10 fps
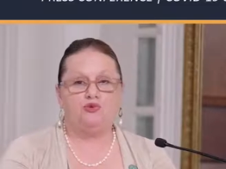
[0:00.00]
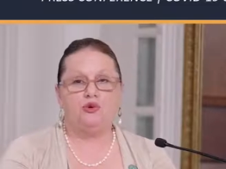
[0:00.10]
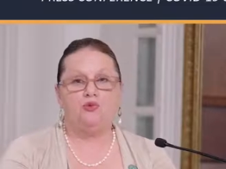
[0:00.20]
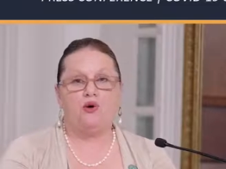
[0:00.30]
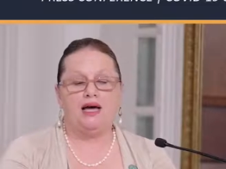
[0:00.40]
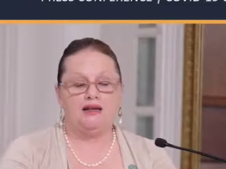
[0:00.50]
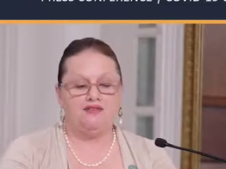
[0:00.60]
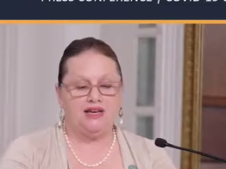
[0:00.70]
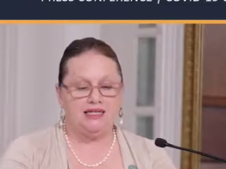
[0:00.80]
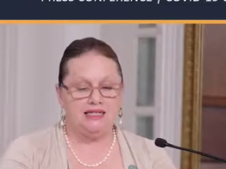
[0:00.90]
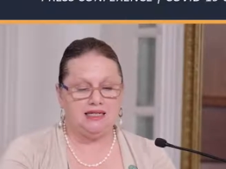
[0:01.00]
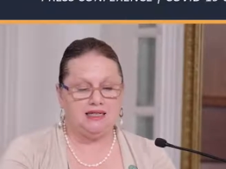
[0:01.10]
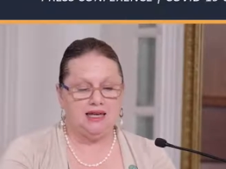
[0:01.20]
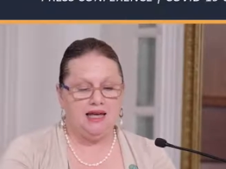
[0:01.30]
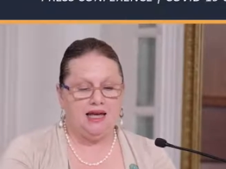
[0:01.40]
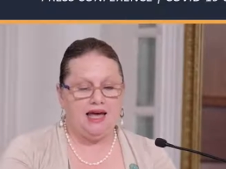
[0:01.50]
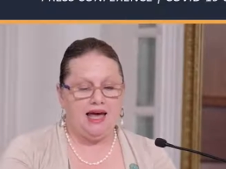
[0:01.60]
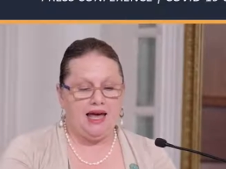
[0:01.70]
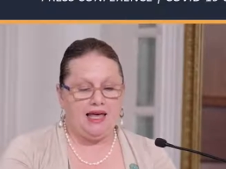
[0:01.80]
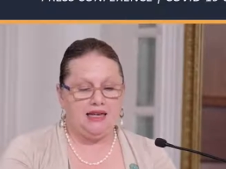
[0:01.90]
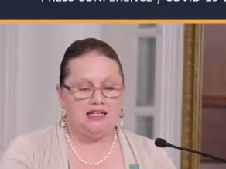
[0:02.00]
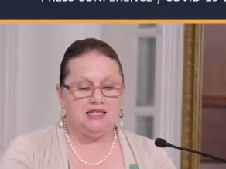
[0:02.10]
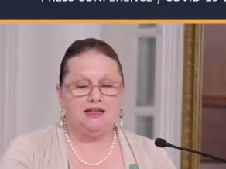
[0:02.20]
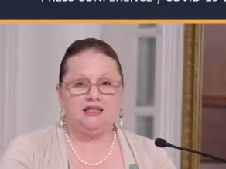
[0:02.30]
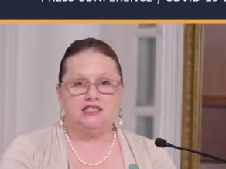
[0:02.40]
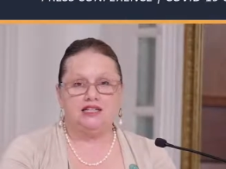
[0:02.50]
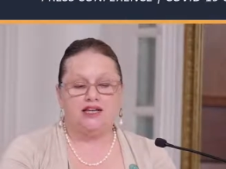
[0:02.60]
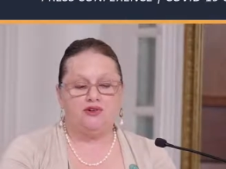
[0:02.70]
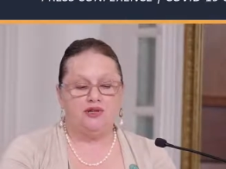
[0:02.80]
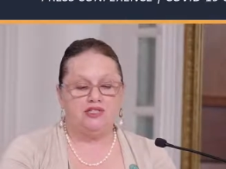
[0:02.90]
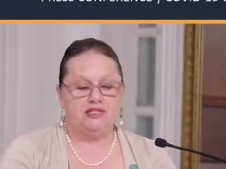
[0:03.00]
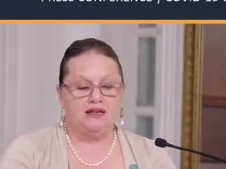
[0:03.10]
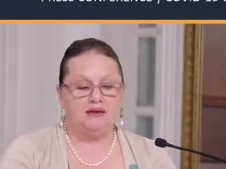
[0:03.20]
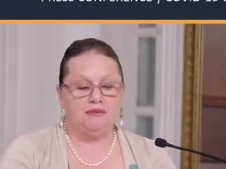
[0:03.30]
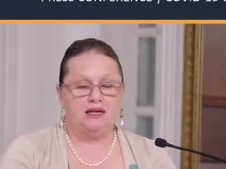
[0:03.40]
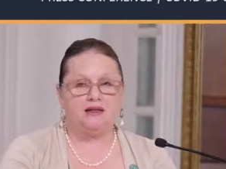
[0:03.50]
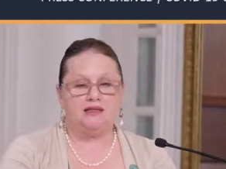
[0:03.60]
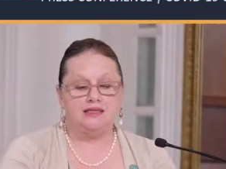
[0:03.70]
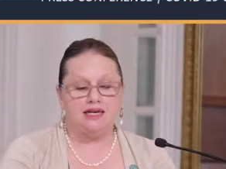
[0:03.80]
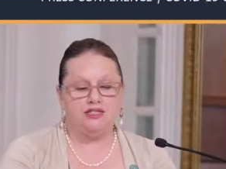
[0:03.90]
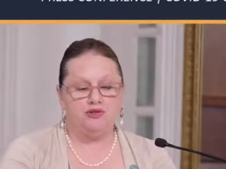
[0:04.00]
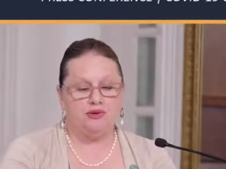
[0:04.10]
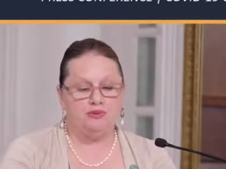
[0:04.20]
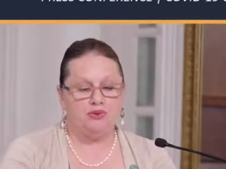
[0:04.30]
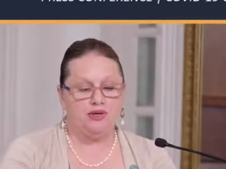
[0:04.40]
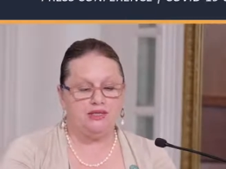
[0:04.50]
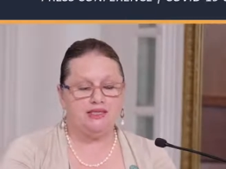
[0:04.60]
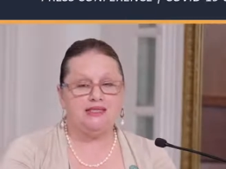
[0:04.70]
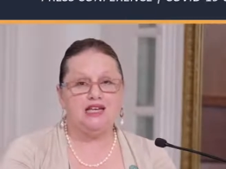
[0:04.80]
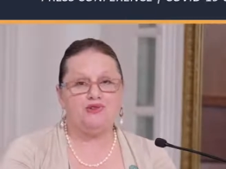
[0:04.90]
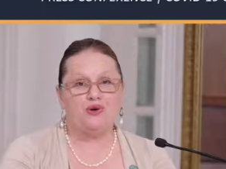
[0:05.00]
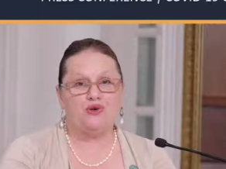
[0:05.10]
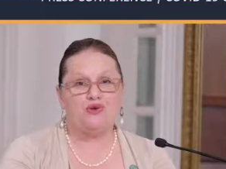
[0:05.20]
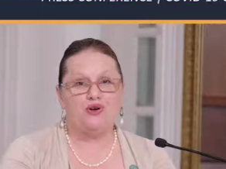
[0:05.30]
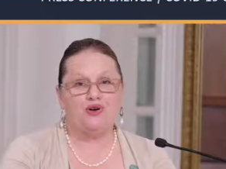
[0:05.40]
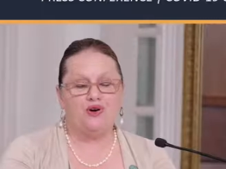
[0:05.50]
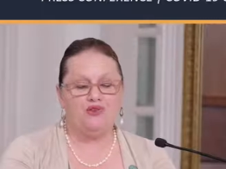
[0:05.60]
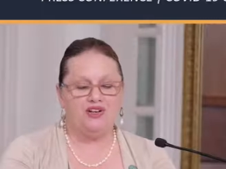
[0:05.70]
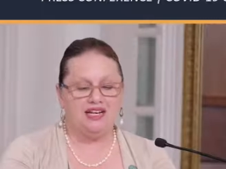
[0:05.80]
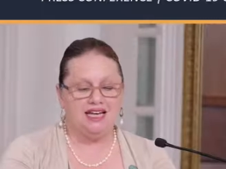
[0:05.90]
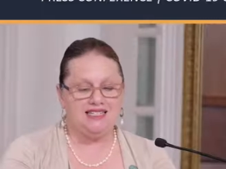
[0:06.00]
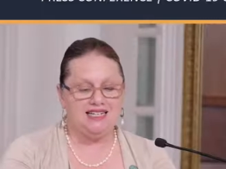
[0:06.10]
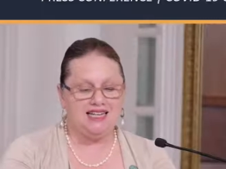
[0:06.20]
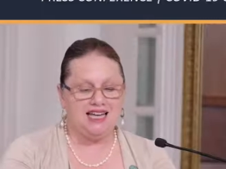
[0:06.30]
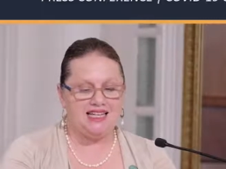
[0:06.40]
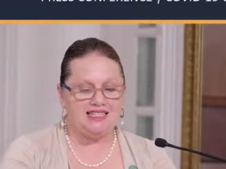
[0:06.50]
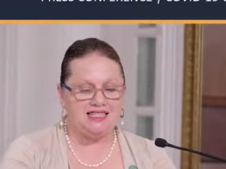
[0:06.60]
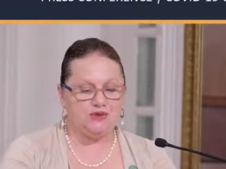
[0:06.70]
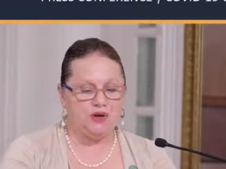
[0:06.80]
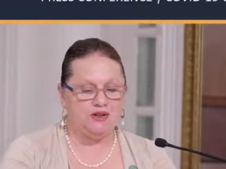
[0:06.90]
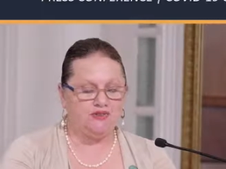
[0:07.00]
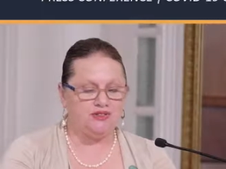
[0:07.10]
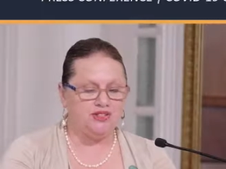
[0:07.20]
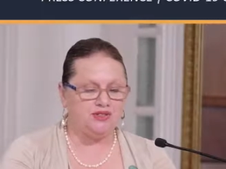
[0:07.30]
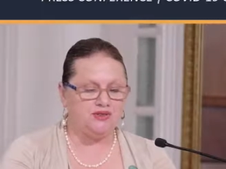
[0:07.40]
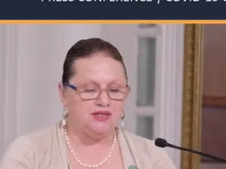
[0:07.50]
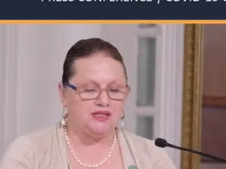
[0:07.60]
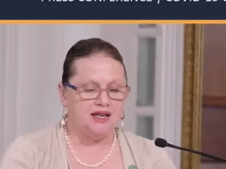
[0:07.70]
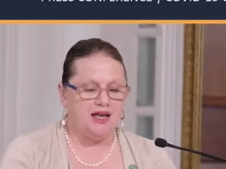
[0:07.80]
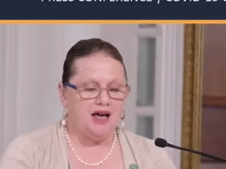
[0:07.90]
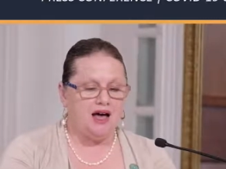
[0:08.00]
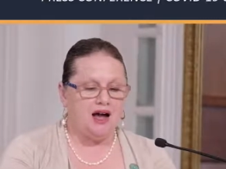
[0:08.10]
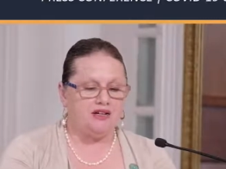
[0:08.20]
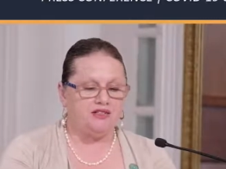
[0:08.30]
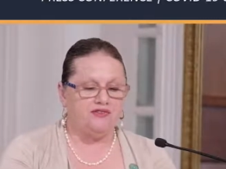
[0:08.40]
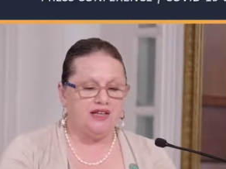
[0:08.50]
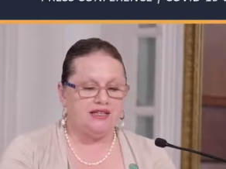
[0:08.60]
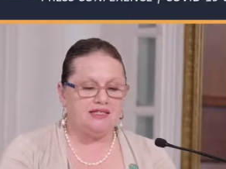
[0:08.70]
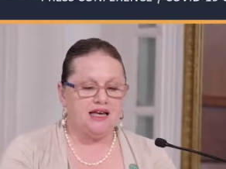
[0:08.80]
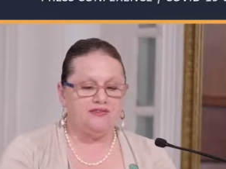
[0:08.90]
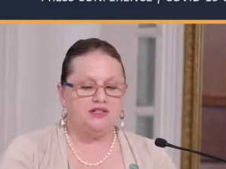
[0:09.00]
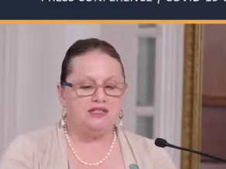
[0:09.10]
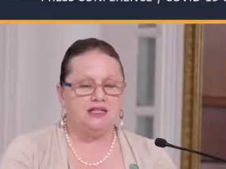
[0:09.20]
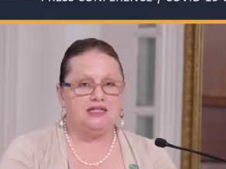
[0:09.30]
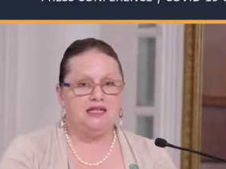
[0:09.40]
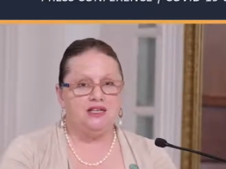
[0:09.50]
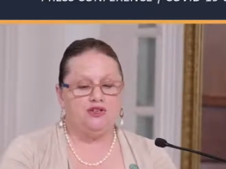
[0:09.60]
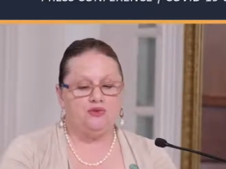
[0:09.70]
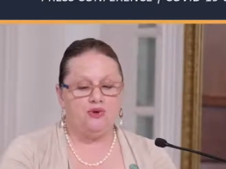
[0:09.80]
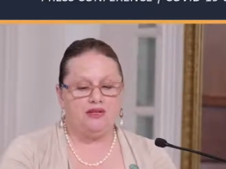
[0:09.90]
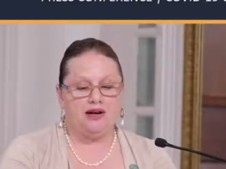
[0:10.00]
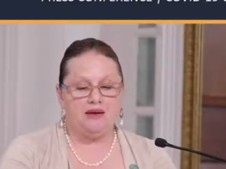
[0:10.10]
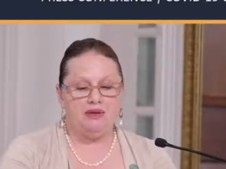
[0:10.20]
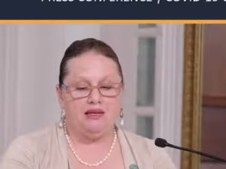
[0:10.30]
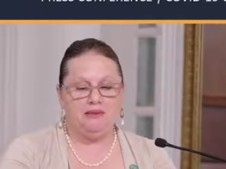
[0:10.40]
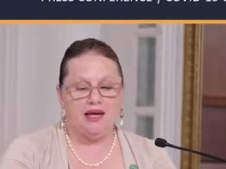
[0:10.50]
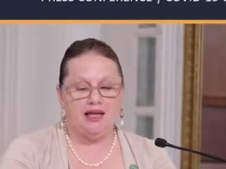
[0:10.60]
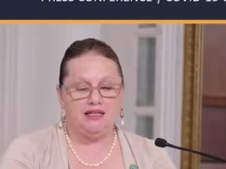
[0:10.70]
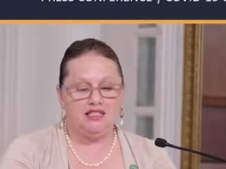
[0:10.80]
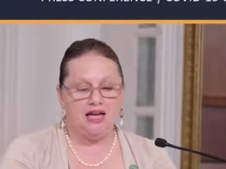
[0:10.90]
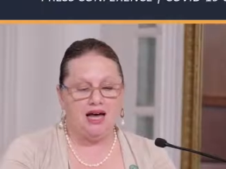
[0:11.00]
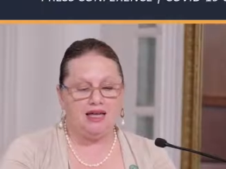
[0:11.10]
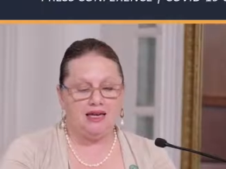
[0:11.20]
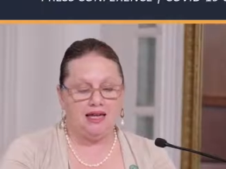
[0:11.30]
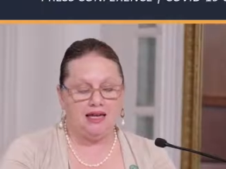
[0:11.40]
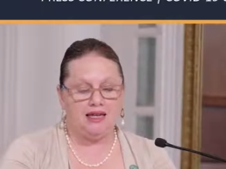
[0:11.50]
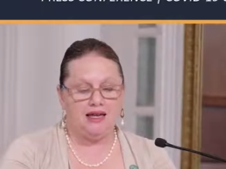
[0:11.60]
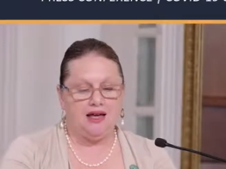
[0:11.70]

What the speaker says: with 1 vented, and the Schneider Regional Medical Center reports 0 COVID-19 cases. Wonderful news. Our surveillance efforts continue with our epidemiology hotline.